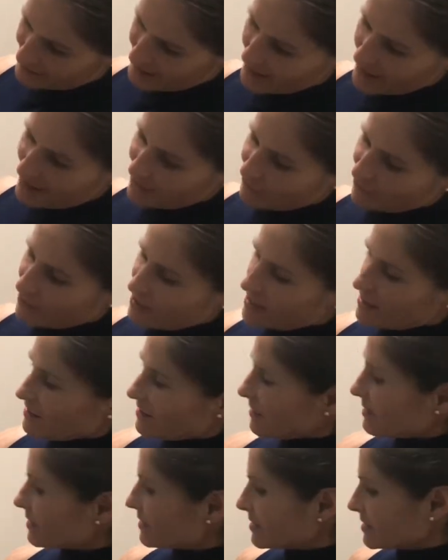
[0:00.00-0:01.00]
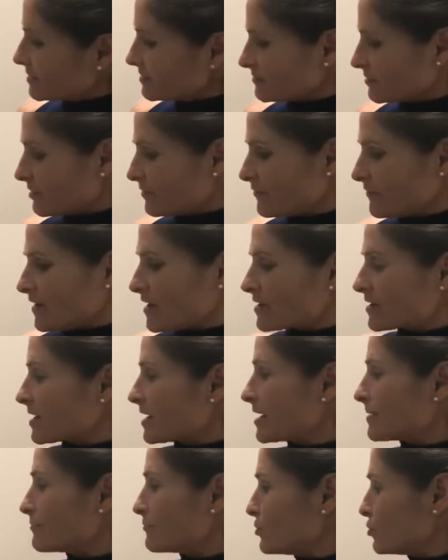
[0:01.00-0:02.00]
halfway there of our
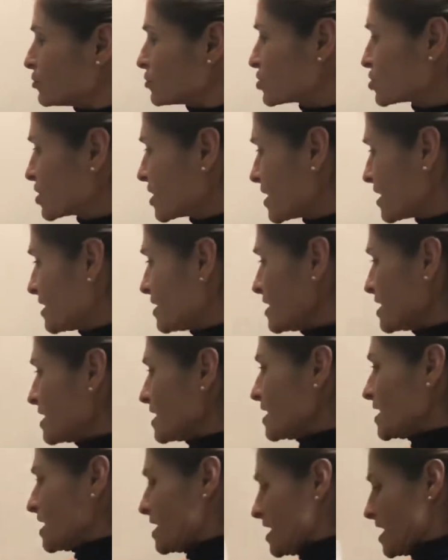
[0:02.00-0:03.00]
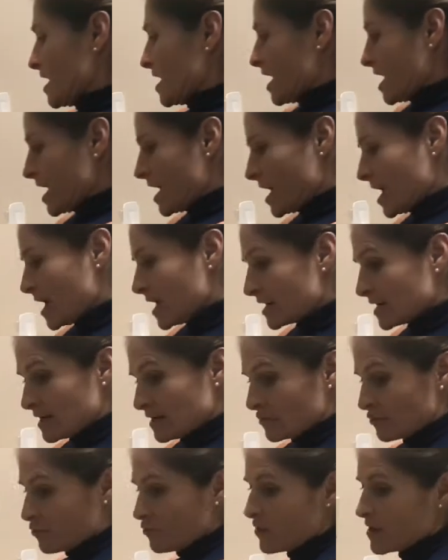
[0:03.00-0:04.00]
kombucha, and
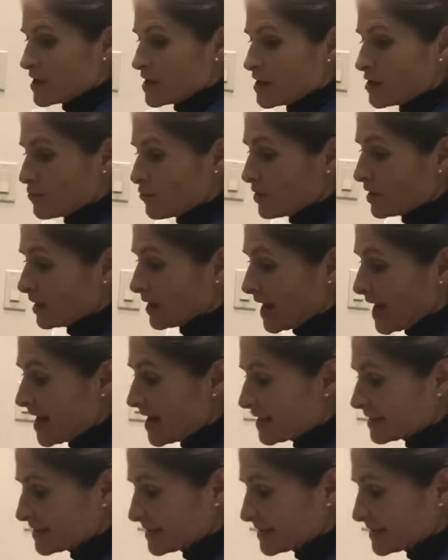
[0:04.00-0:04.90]
we will add